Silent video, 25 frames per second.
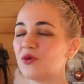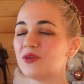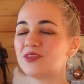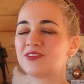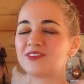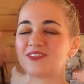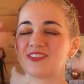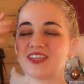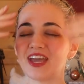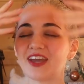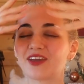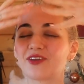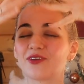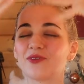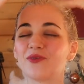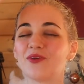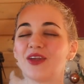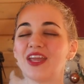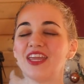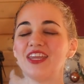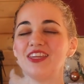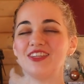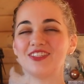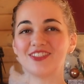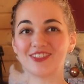with
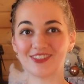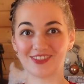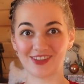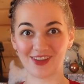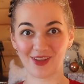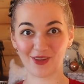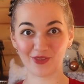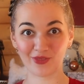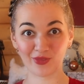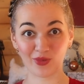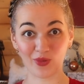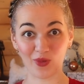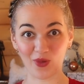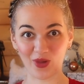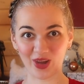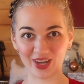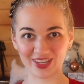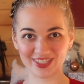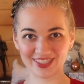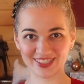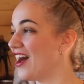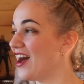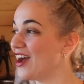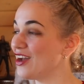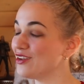decoration, of
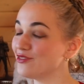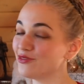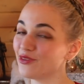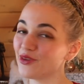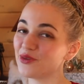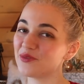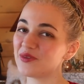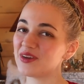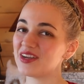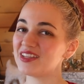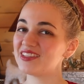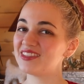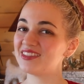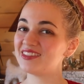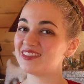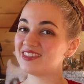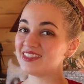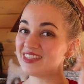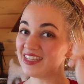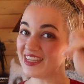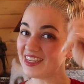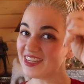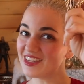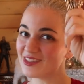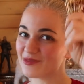course. I, for one,
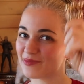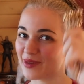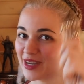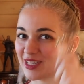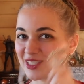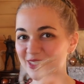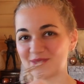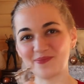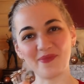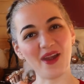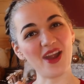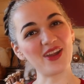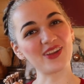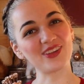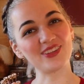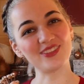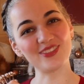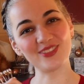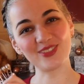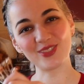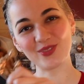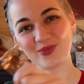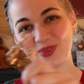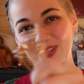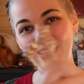need my
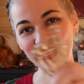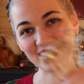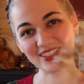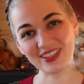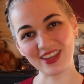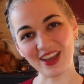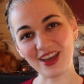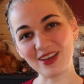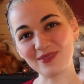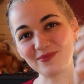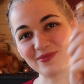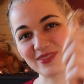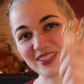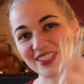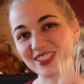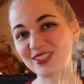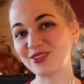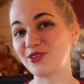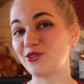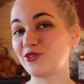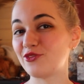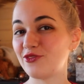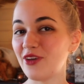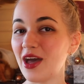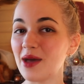sparkles when it comes
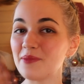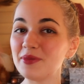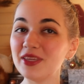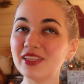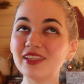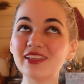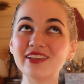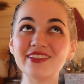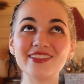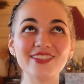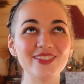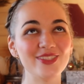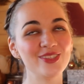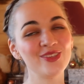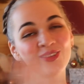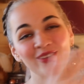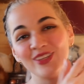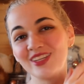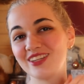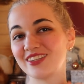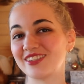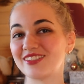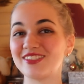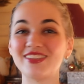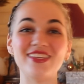to fabulous New
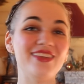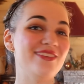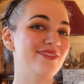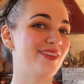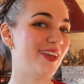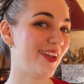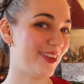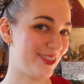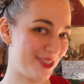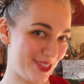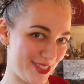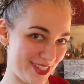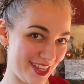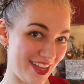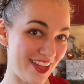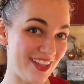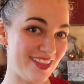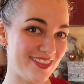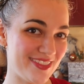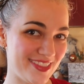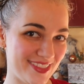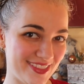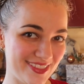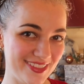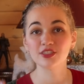Year's Eve
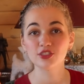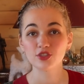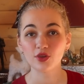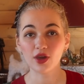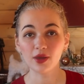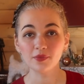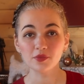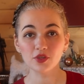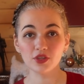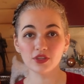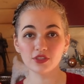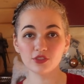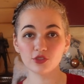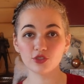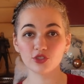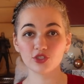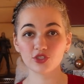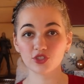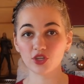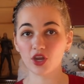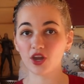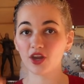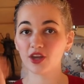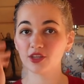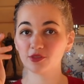hairstyles. So I'm going to
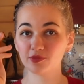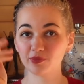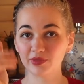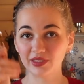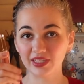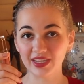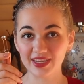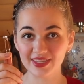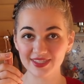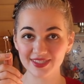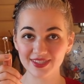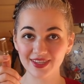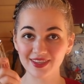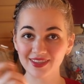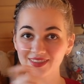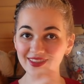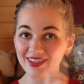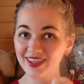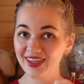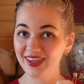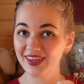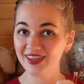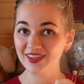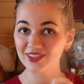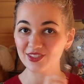start placing
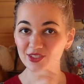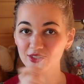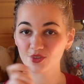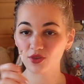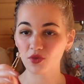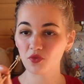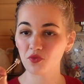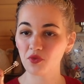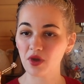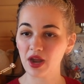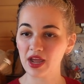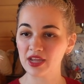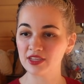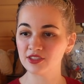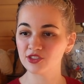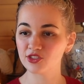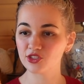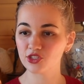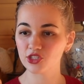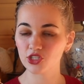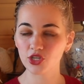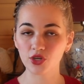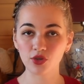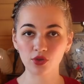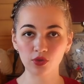these
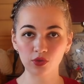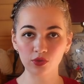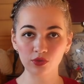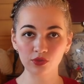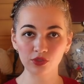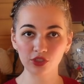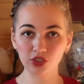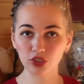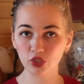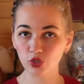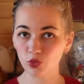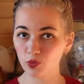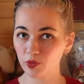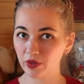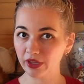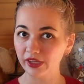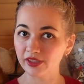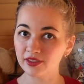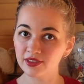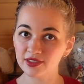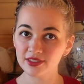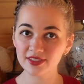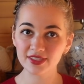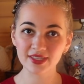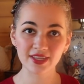rhinestone
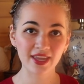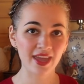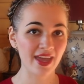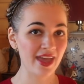U-pins